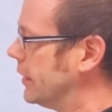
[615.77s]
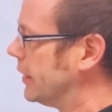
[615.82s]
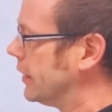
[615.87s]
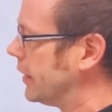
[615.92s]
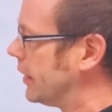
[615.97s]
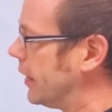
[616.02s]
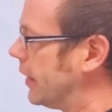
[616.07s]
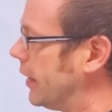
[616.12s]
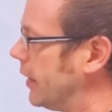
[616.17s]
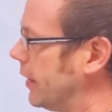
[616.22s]

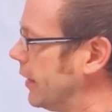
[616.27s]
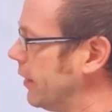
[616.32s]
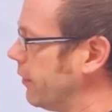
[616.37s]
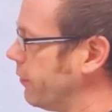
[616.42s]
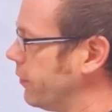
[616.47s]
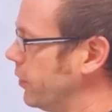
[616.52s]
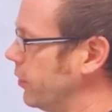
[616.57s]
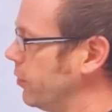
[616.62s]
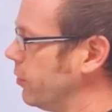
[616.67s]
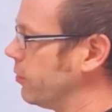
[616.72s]

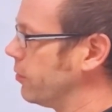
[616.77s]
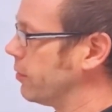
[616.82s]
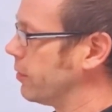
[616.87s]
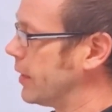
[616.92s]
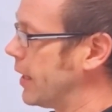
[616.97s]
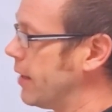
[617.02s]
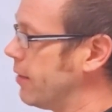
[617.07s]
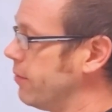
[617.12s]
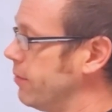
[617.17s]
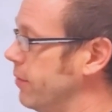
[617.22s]
if you
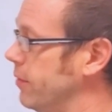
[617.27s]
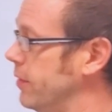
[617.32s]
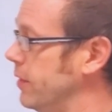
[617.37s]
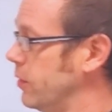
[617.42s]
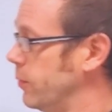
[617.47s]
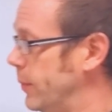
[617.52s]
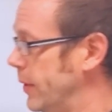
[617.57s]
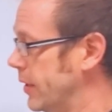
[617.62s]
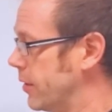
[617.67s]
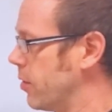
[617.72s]
get
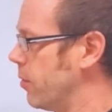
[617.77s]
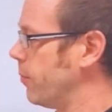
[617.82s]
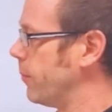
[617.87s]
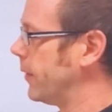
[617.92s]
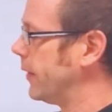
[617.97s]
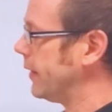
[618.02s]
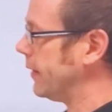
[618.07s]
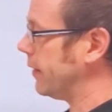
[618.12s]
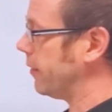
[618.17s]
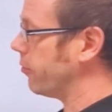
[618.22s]
this bit
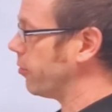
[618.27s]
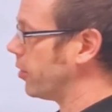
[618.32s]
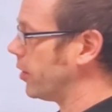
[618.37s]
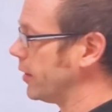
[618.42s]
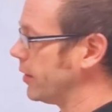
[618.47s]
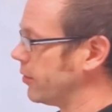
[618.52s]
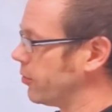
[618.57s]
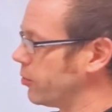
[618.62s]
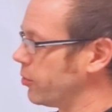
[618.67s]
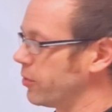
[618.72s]
completely
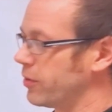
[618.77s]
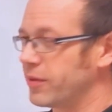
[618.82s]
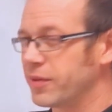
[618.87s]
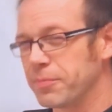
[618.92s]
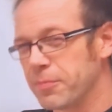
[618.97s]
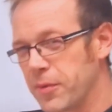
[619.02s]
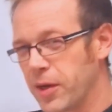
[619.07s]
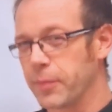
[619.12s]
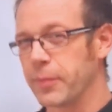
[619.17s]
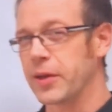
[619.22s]
right, or there
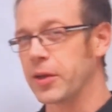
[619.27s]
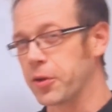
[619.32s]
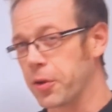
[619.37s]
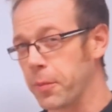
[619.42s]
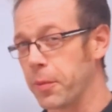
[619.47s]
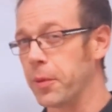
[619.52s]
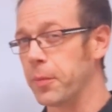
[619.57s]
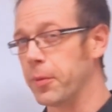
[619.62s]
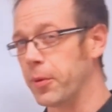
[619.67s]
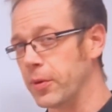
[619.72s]
might be a
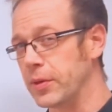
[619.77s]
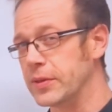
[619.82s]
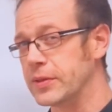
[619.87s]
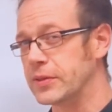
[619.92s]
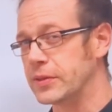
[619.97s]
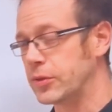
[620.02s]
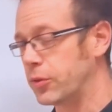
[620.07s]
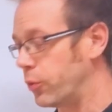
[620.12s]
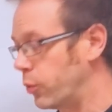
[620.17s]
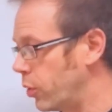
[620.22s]
couple of
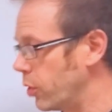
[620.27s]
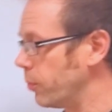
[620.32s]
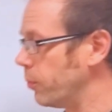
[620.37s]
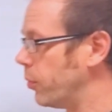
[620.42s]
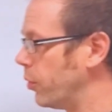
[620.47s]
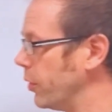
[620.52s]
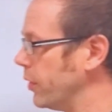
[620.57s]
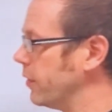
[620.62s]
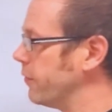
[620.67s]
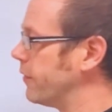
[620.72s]
points or 1
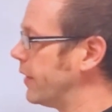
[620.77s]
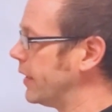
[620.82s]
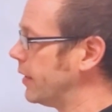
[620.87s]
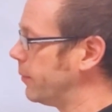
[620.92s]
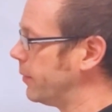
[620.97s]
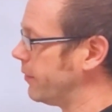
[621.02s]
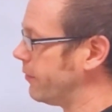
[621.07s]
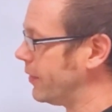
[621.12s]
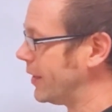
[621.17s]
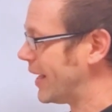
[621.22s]
point
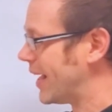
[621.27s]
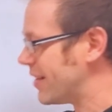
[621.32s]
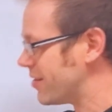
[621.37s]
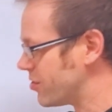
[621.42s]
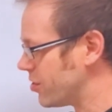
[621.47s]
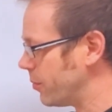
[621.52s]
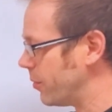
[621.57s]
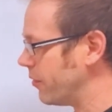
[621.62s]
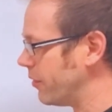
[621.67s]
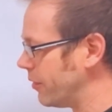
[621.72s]
available if you get
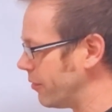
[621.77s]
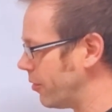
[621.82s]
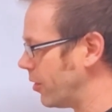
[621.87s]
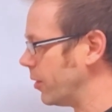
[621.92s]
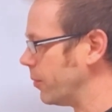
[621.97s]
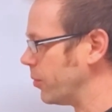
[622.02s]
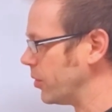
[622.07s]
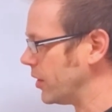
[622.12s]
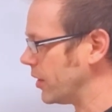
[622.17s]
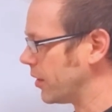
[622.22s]
some of it
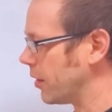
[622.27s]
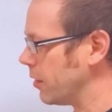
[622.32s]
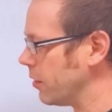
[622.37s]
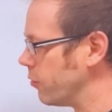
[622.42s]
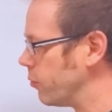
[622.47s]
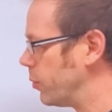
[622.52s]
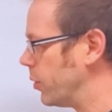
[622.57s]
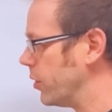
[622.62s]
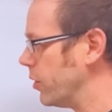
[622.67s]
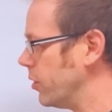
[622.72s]
right, but you kind
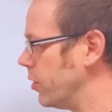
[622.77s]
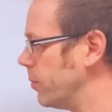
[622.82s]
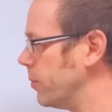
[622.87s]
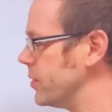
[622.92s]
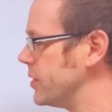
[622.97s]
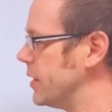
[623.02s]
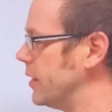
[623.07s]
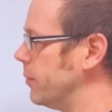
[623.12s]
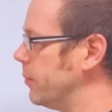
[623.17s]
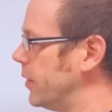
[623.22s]
of put the
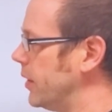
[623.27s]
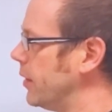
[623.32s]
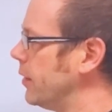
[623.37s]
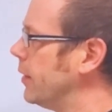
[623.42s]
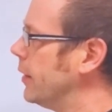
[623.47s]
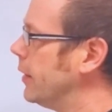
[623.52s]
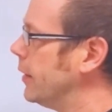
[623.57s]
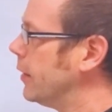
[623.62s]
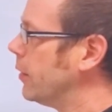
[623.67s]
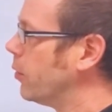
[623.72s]
numbers in a bit
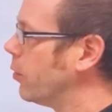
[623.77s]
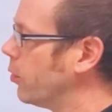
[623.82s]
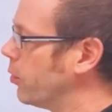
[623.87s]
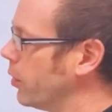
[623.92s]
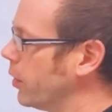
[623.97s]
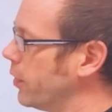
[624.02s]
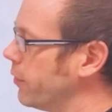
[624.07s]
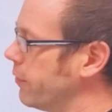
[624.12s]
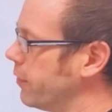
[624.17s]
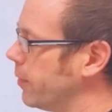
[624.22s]

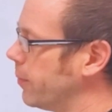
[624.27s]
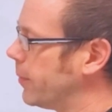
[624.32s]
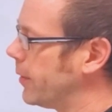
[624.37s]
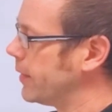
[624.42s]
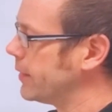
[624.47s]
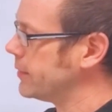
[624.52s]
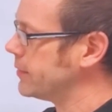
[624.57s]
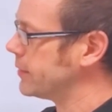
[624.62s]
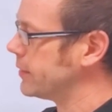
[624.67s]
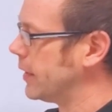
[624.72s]
all over the
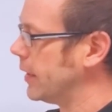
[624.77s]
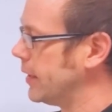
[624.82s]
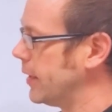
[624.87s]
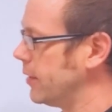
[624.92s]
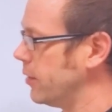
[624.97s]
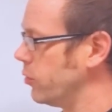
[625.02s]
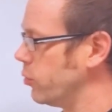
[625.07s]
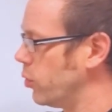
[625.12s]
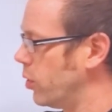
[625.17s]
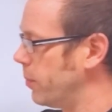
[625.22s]
place, and then
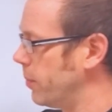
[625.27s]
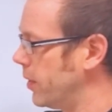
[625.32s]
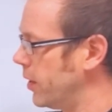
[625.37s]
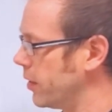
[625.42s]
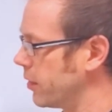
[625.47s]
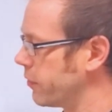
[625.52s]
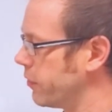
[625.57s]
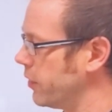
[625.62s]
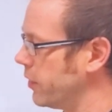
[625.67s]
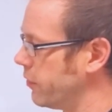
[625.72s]
there's 1
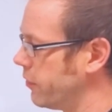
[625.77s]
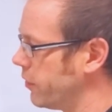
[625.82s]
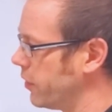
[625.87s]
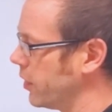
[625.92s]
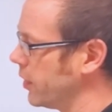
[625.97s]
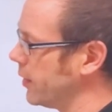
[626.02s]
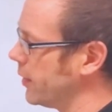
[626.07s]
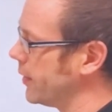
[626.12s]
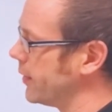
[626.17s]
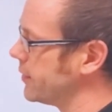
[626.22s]
mark for the
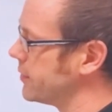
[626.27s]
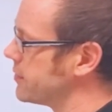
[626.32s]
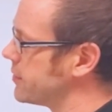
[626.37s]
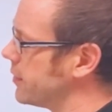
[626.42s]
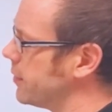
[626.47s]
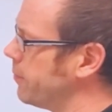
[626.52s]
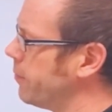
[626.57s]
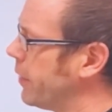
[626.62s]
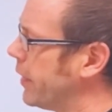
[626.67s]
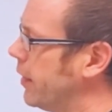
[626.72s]
final
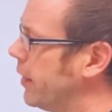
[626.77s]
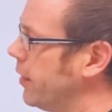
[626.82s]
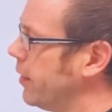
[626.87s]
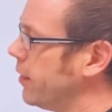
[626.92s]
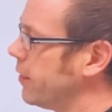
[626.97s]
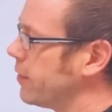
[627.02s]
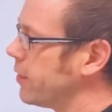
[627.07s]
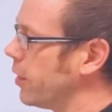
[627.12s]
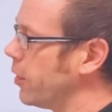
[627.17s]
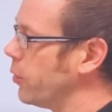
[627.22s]
answer.
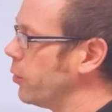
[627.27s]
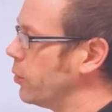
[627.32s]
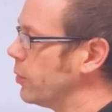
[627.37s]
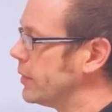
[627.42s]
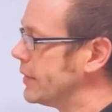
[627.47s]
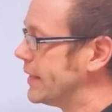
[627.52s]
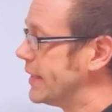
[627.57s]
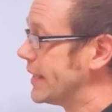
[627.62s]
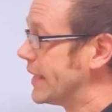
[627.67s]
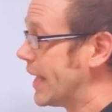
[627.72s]
So
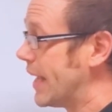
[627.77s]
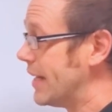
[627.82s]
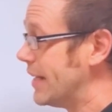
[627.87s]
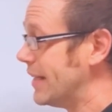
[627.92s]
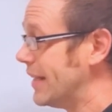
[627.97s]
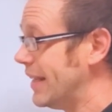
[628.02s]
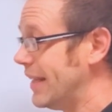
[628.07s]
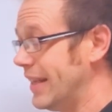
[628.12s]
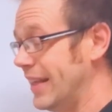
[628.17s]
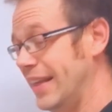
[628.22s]

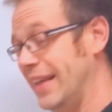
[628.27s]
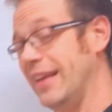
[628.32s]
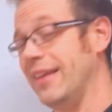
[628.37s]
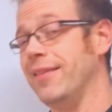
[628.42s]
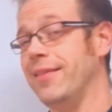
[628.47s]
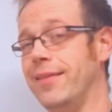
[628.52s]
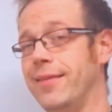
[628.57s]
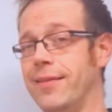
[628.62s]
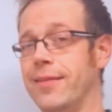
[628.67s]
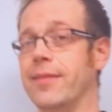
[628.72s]
again, it
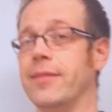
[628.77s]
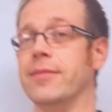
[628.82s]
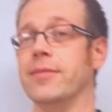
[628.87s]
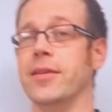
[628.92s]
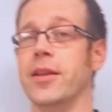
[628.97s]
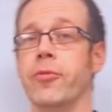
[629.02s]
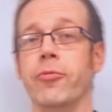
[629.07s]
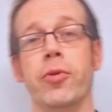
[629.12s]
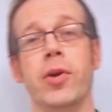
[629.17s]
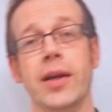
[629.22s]
is
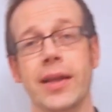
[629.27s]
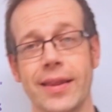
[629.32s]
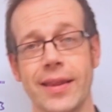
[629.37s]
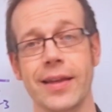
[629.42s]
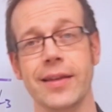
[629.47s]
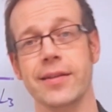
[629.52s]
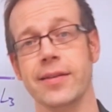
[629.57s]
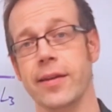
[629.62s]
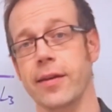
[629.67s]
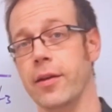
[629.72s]
the right
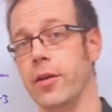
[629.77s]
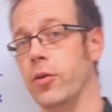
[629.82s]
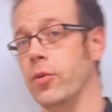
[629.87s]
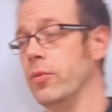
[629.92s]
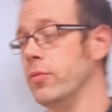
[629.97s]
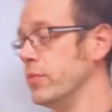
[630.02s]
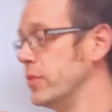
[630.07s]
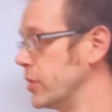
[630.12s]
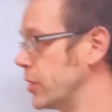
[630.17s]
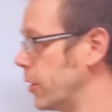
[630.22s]
thing to do
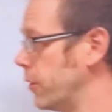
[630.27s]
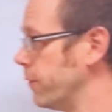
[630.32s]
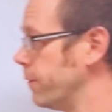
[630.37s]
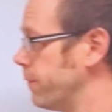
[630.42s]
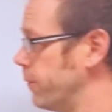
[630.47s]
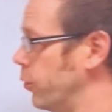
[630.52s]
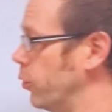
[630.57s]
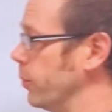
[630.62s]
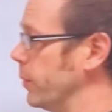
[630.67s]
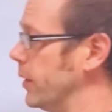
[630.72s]
to go
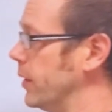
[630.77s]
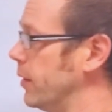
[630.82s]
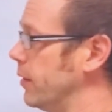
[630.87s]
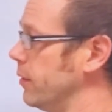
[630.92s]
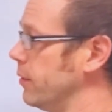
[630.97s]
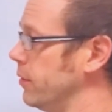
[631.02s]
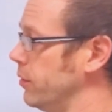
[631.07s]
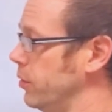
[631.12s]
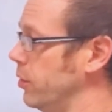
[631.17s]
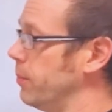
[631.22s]

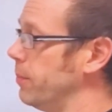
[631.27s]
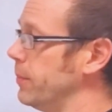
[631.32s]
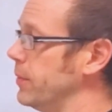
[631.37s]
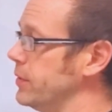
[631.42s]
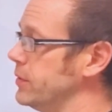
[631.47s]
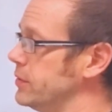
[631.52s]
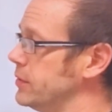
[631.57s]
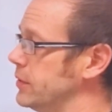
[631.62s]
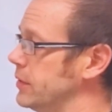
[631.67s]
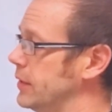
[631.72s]
formula,
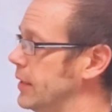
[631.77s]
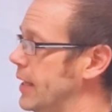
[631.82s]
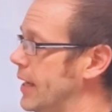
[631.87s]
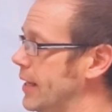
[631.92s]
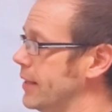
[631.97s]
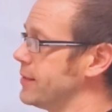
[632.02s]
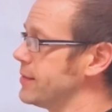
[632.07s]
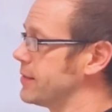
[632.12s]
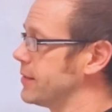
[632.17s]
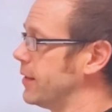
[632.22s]
numbers,
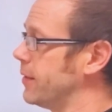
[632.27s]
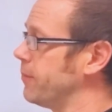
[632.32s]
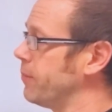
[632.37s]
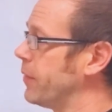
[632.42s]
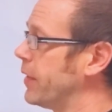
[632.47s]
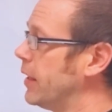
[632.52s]
answer.